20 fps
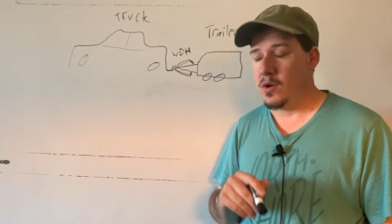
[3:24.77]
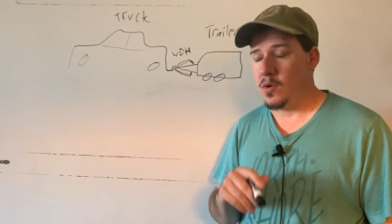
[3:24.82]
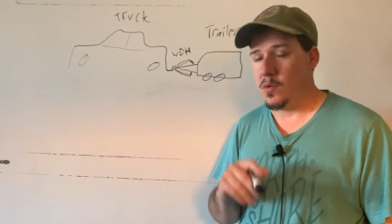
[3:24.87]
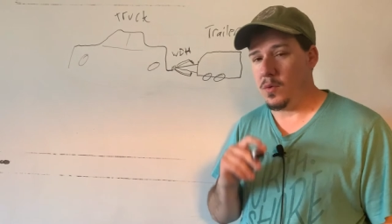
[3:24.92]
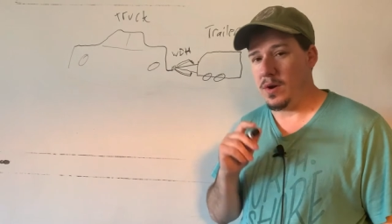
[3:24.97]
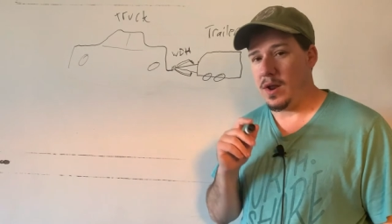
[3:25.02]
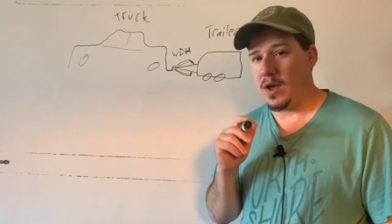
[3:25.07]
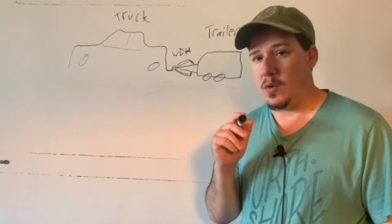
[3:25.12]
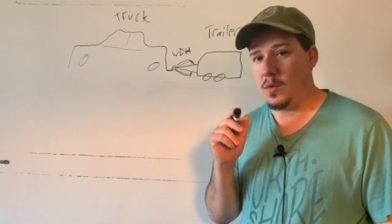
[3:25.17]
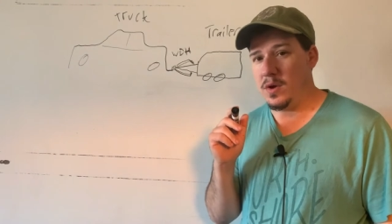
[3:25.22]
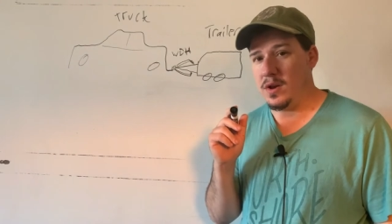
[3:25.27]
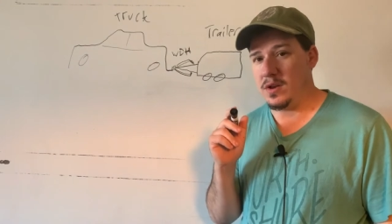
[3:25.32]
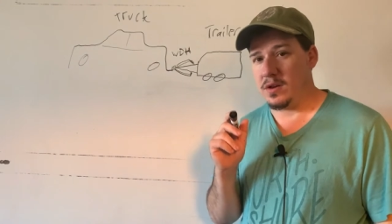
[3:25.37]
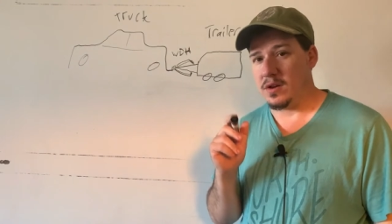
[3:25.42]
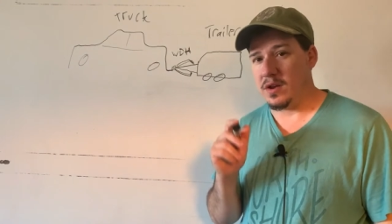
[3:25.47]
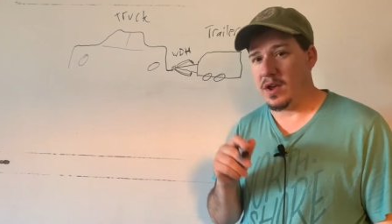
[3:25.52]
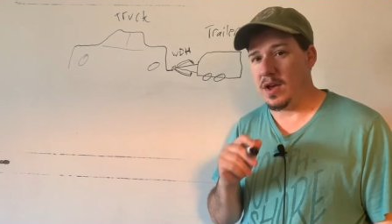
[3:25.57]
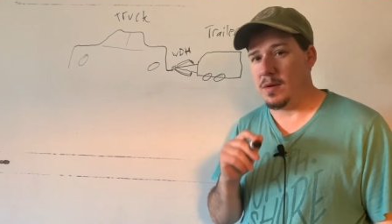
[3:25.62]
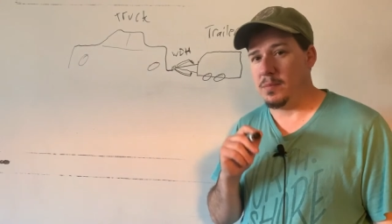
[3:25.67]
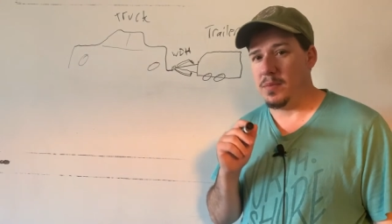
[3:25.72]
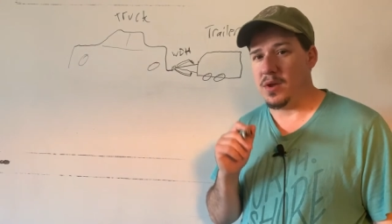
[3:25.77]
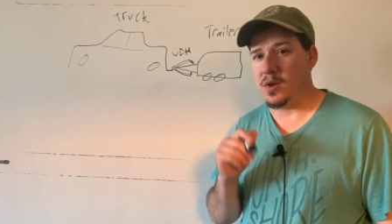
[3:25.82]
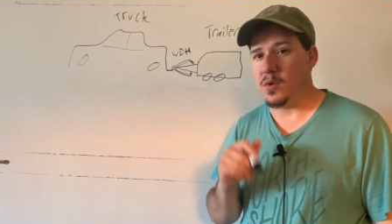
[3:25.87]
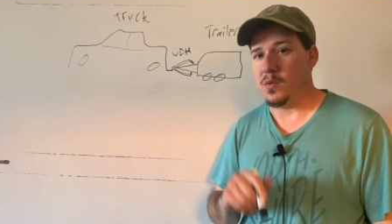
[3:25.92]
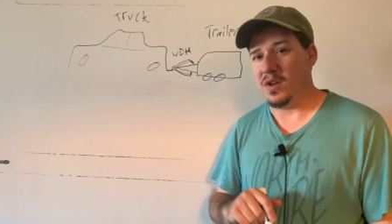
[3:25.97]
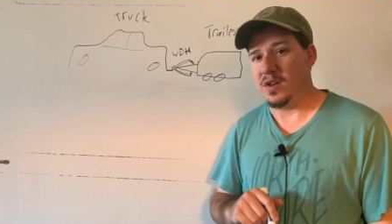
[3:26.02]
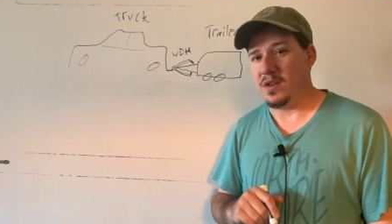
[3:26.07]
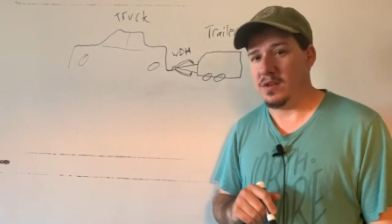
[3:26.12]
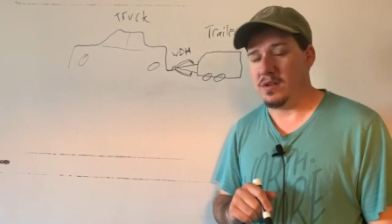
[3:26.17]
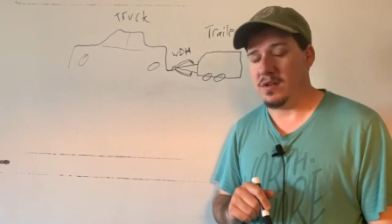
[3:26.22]
when I went camping
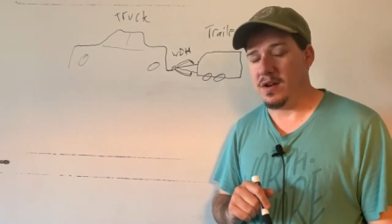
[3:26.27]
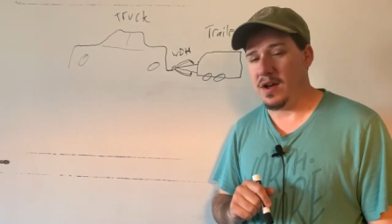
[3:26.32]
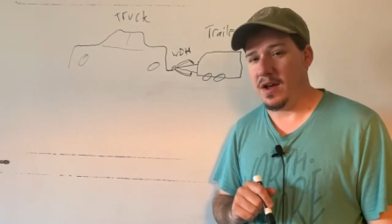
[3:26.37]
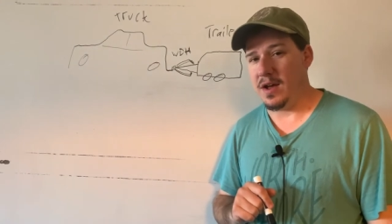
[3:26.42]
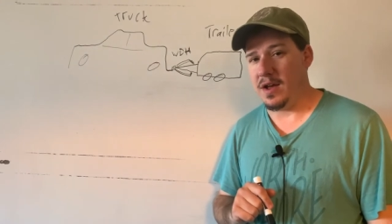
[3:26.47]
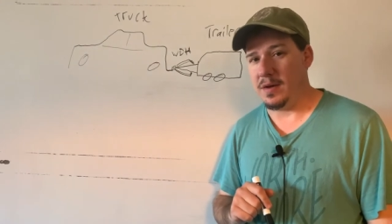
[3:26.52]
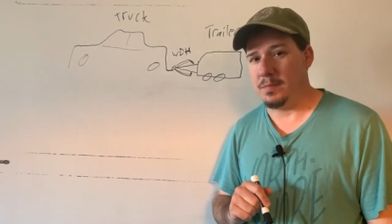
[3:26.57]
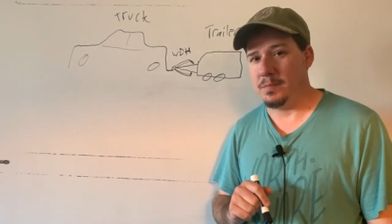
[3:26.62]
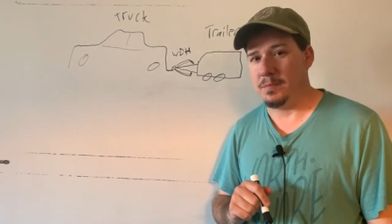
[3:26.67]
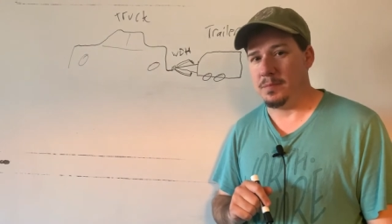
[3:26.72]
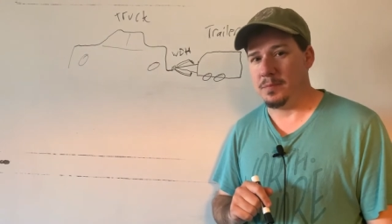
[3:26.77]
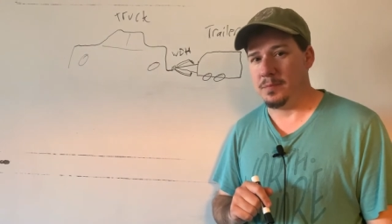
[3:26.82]
one time